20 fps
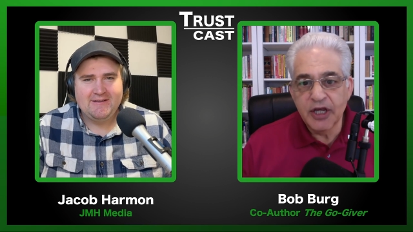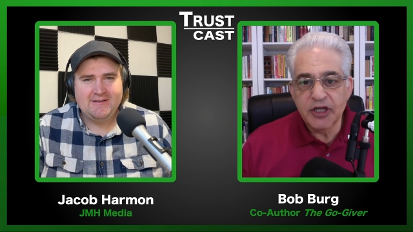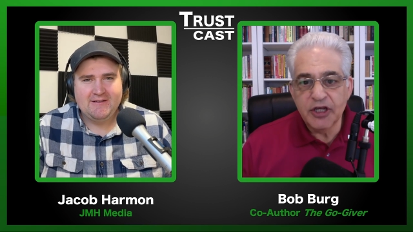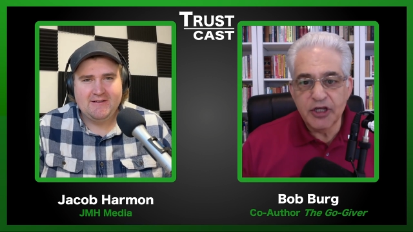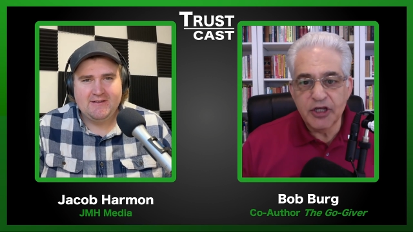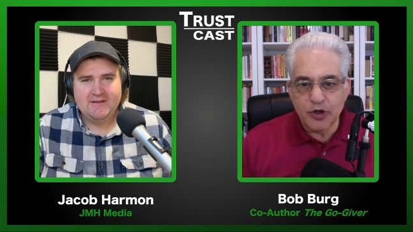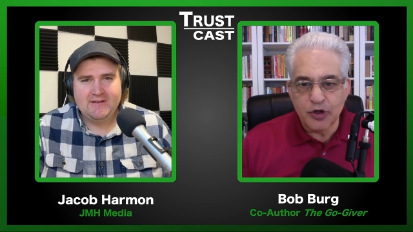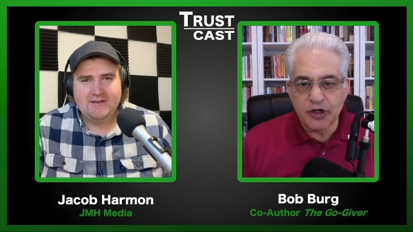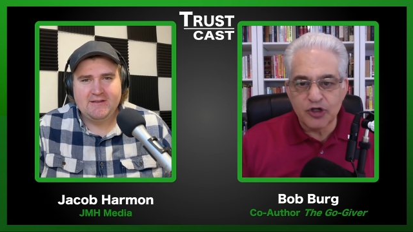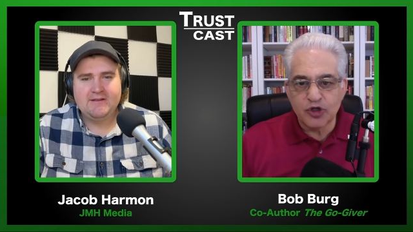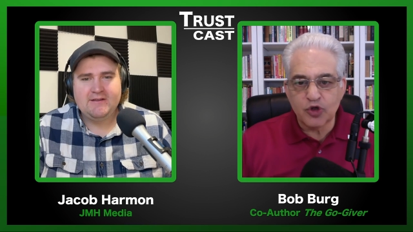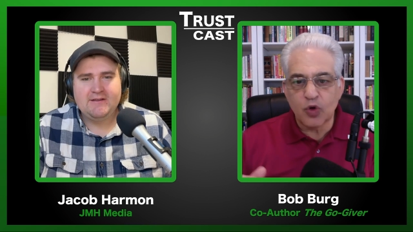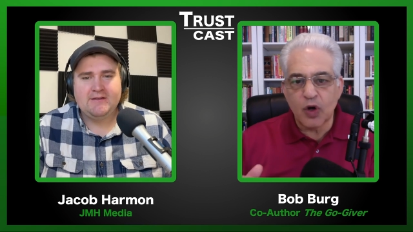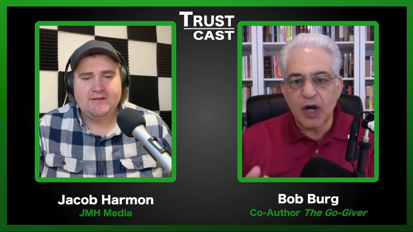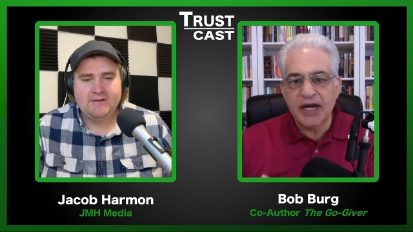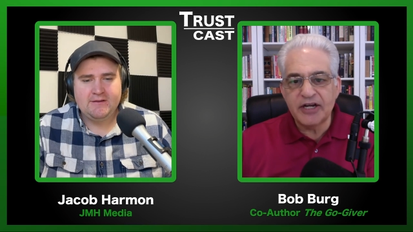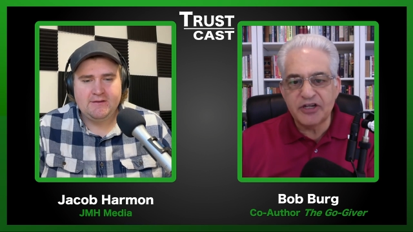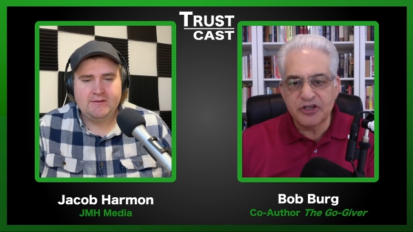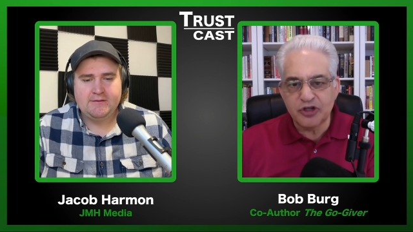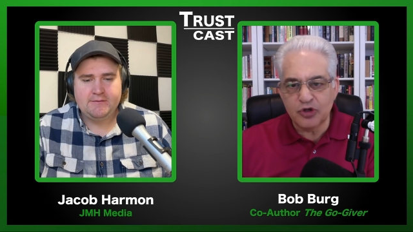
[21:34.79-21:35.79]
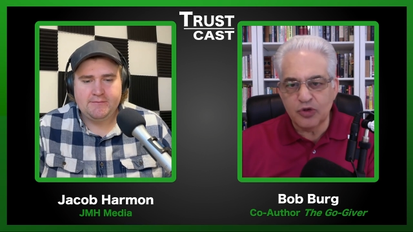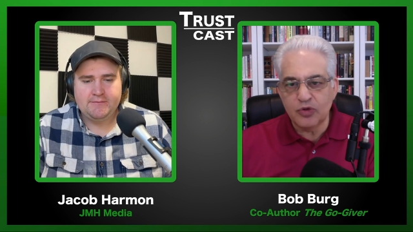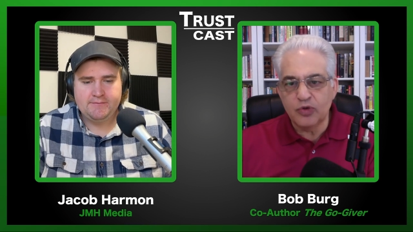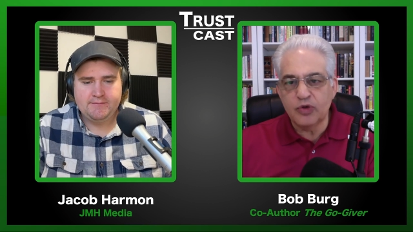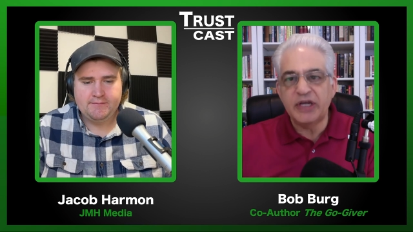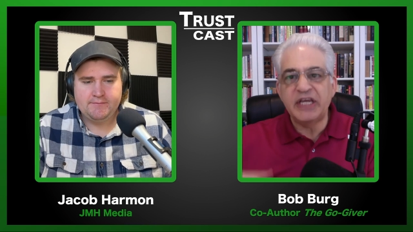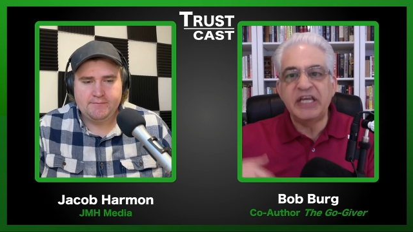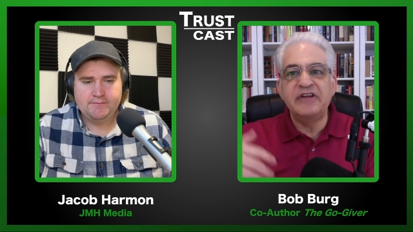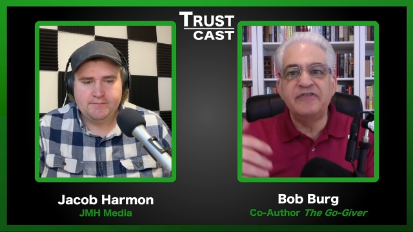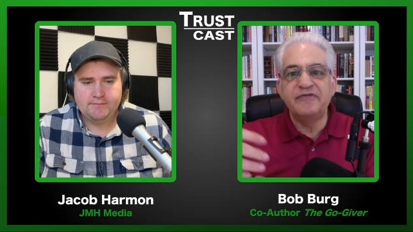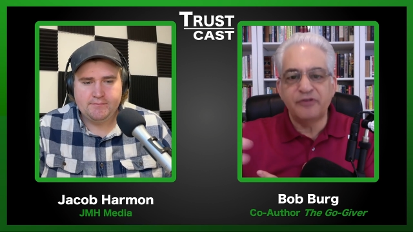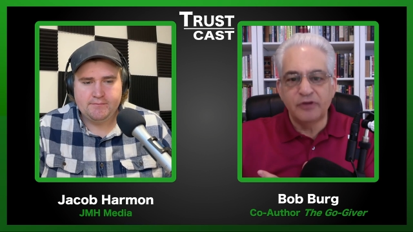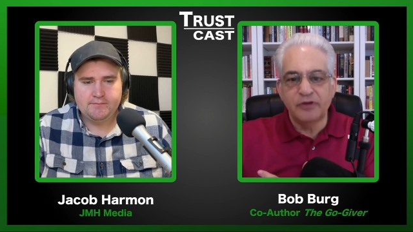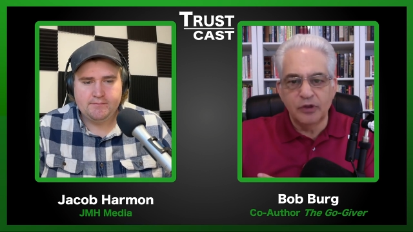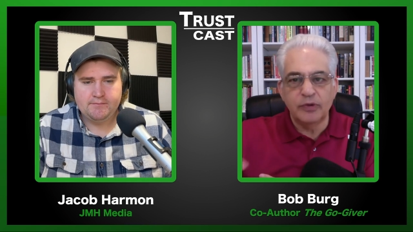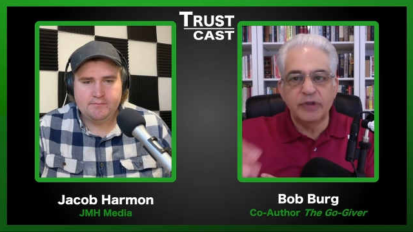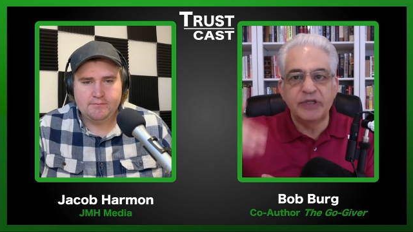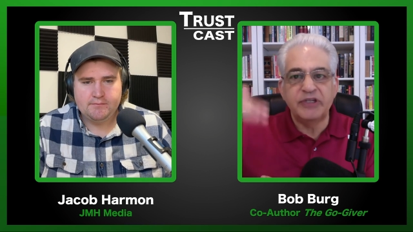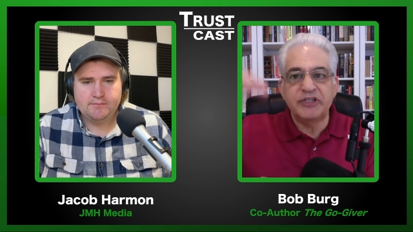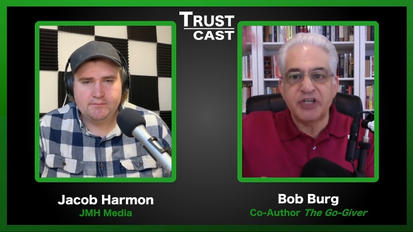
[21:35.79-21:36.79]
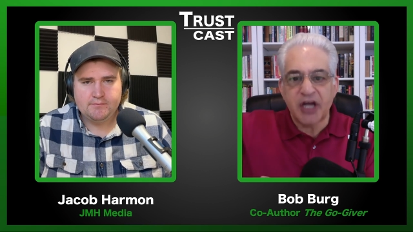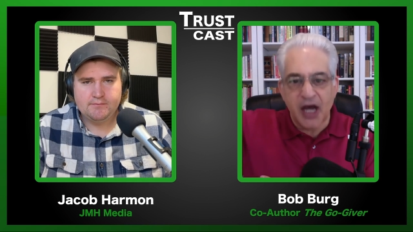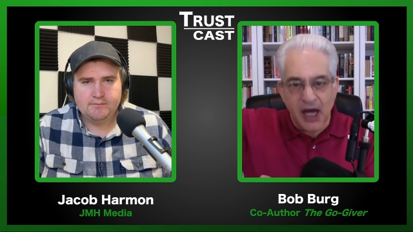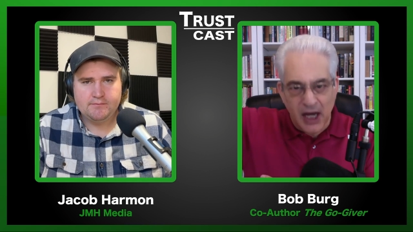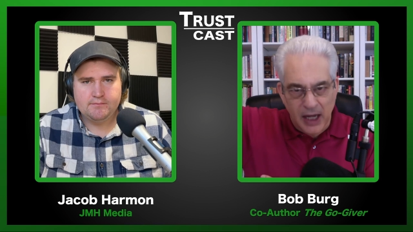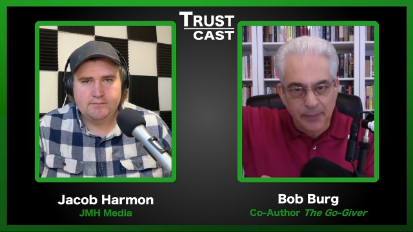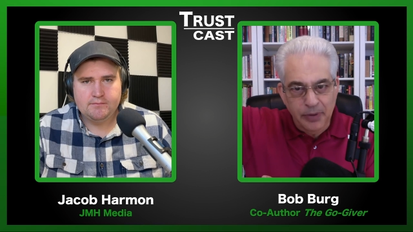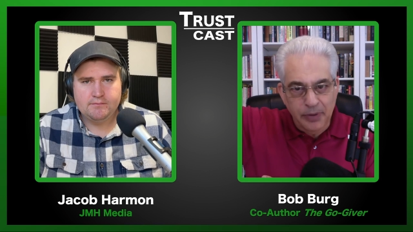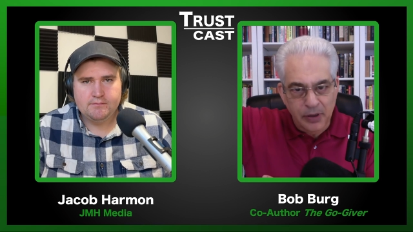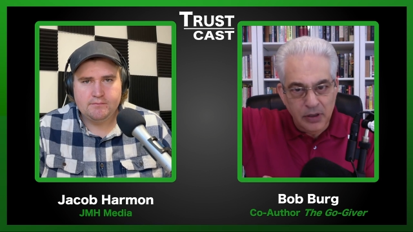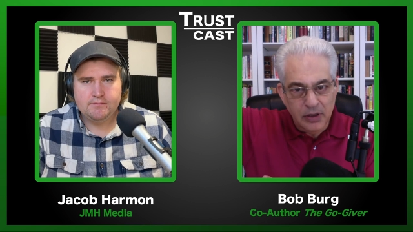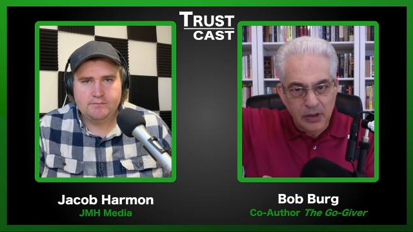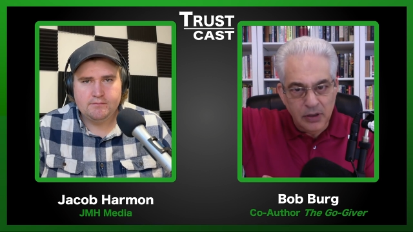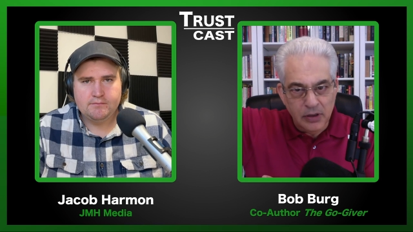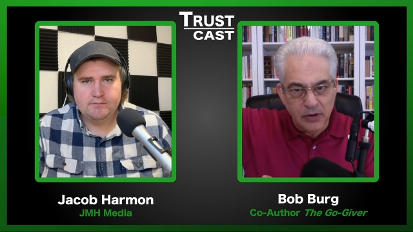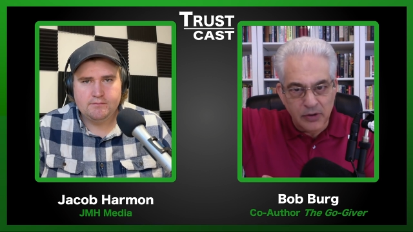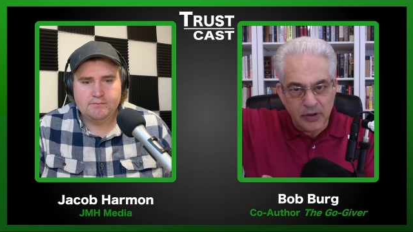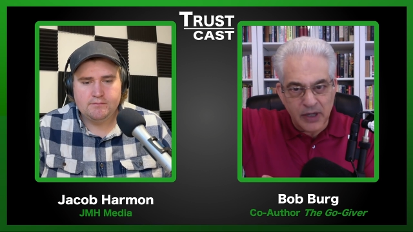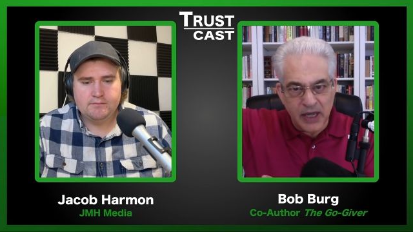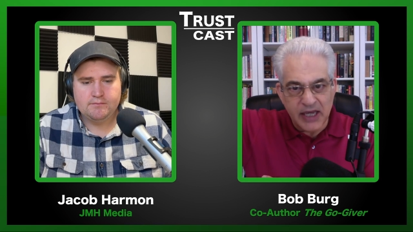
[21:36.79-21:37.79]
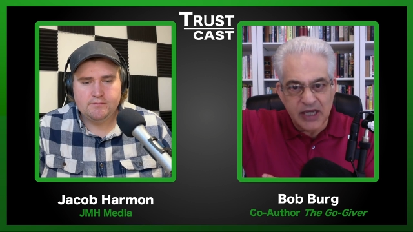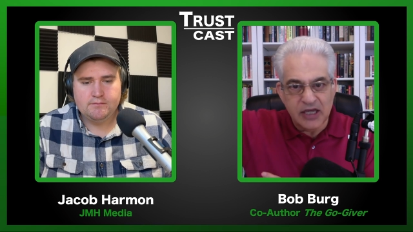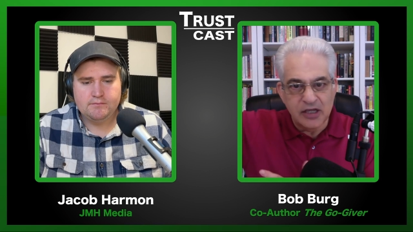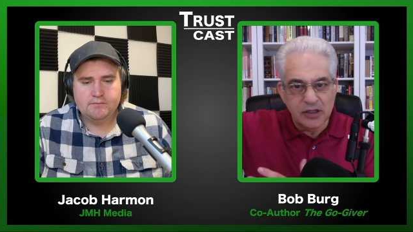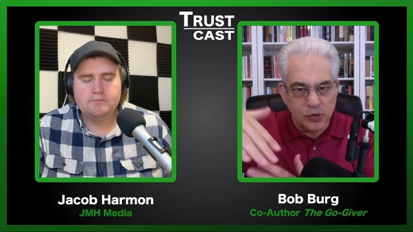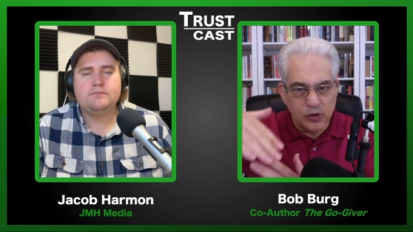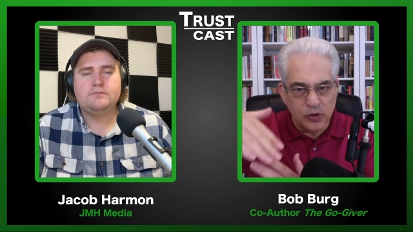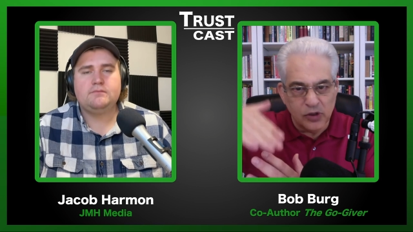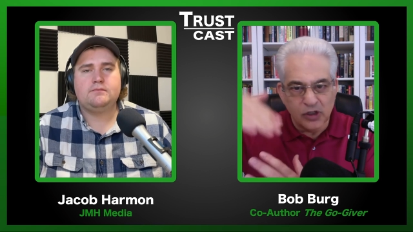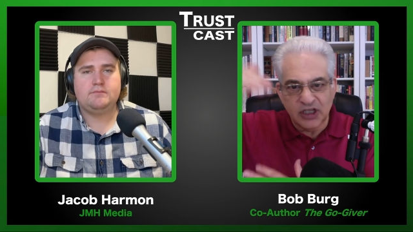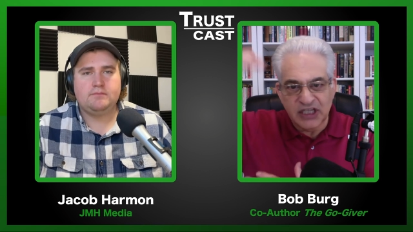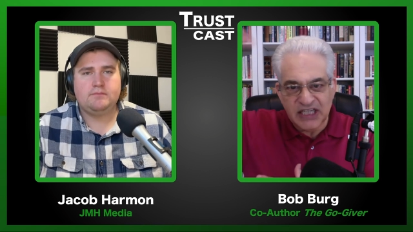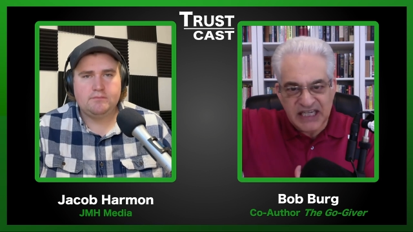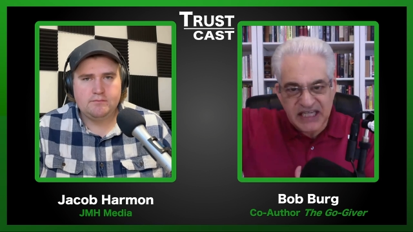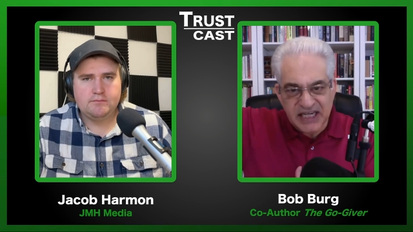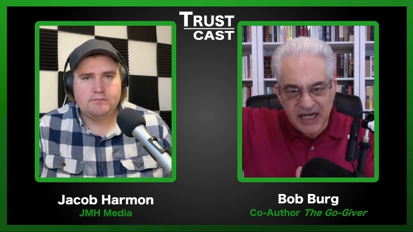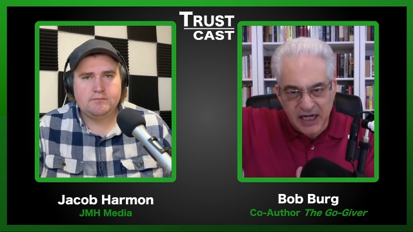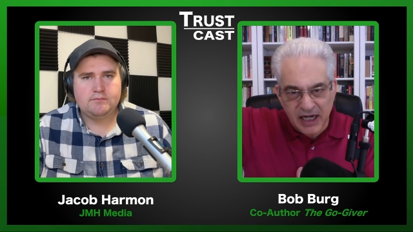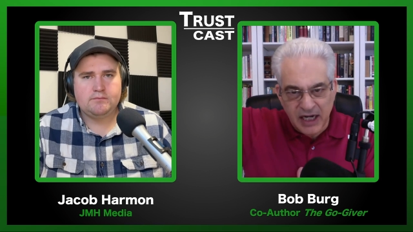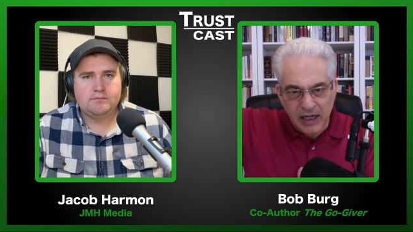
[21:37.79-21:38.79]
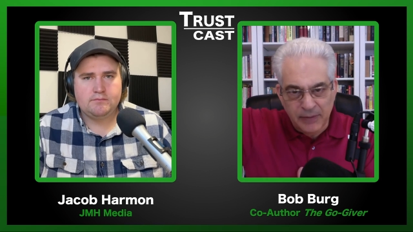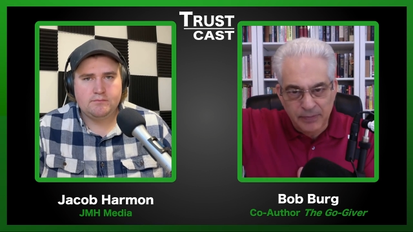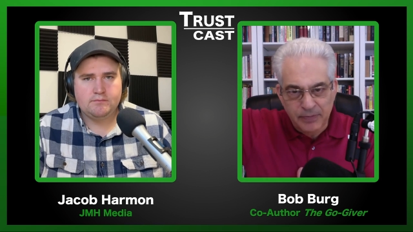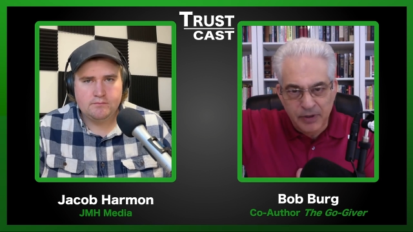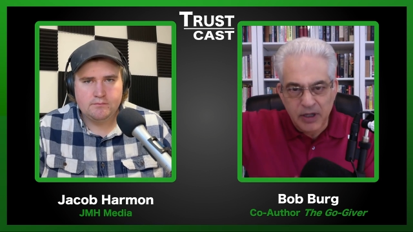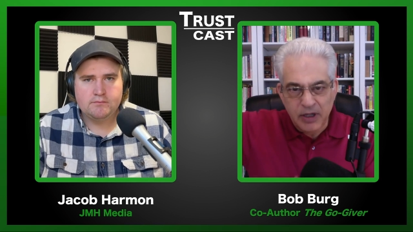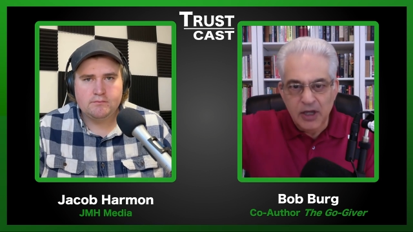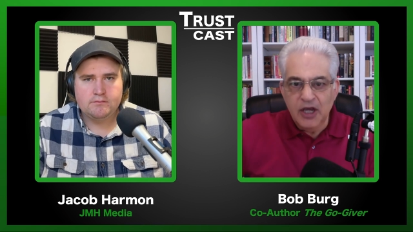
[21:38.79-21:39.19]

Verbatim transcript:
Speaker 1: You can try to influence up, okay, or lead up.